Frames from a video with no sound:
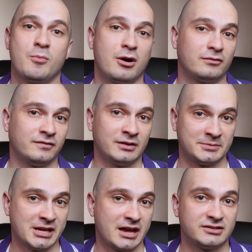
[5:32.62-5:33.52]
about flip
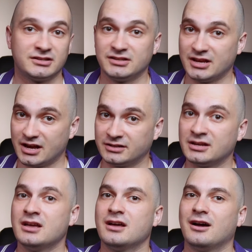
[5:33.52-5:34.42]
taxes yet,
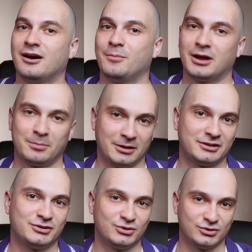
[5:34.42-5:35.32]
but I plan
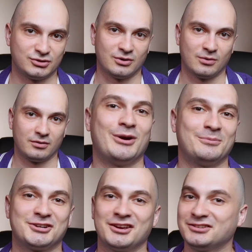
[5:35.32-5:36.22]
to do so. What I'm
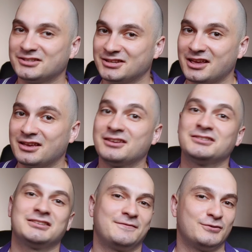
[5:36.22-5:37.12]
trying to say is,
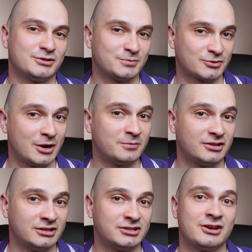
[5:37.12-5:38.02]
if you subscribe to
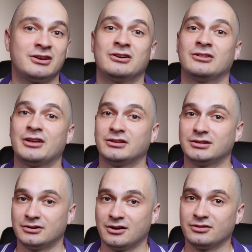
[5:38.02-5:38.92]
the channel and
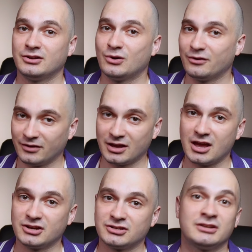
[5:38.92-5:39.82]
turn on the
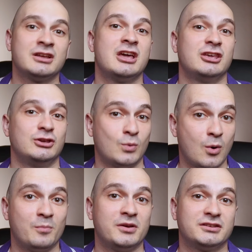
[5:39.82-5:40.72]
notification, you
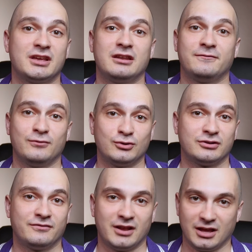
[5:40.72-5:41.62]
won't miss any
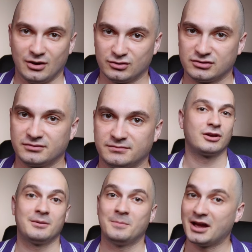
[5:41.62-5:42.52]
future videos.
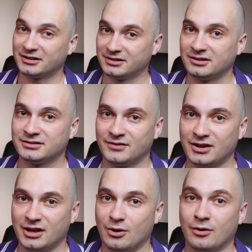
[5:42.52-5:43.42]
Okay, back to this
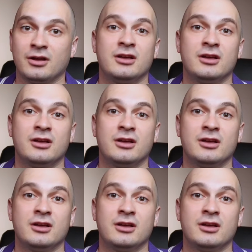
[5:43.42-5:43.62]
video.